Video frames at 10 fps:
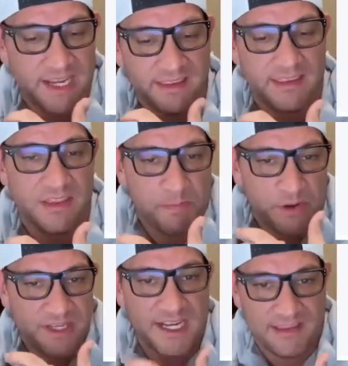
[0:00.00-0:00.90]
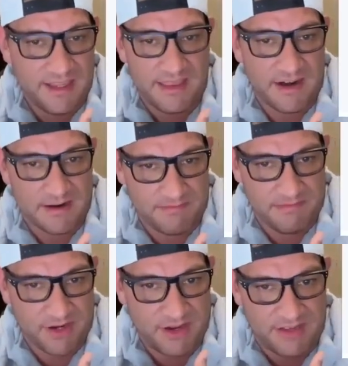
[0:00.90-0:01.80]
they're protecting their
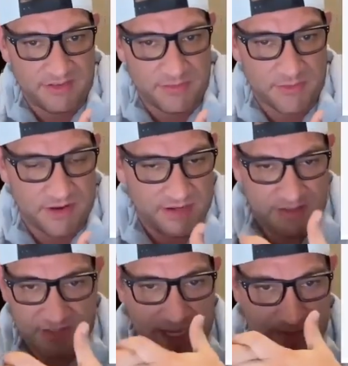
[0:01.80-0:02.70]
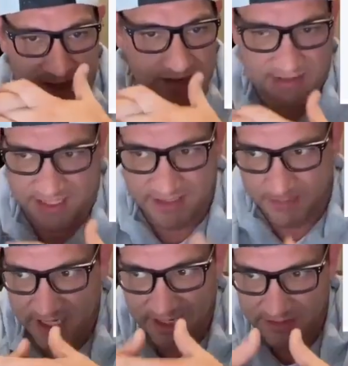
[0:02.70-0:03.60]
customer. Just think about it as like
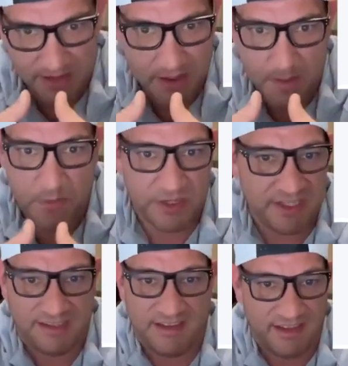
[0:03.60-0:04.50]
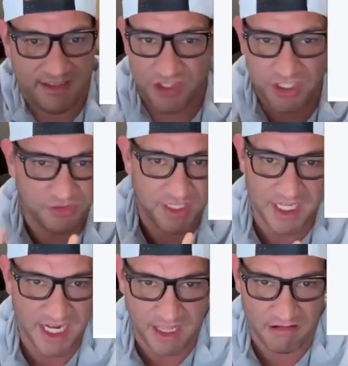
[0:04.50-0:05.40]
somebody's protecting it, shielding it
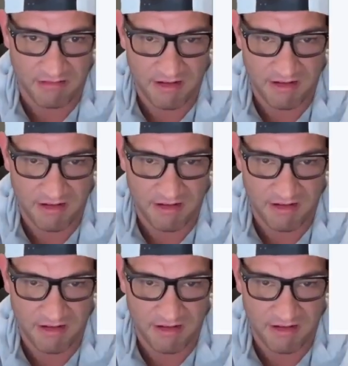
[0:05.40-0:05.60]
out.